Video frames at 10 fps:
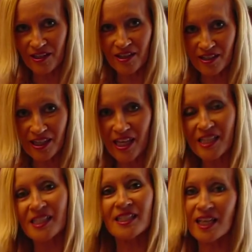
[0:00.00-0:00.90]
cook
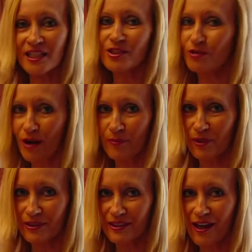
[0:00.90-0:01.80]
this until it's
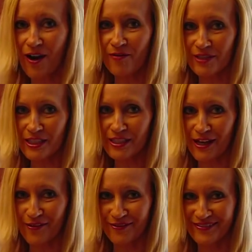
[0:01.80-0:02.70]
crumbled over the
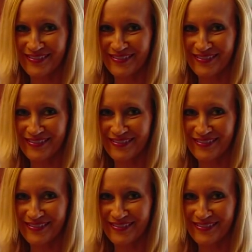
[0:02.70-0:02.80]
stove.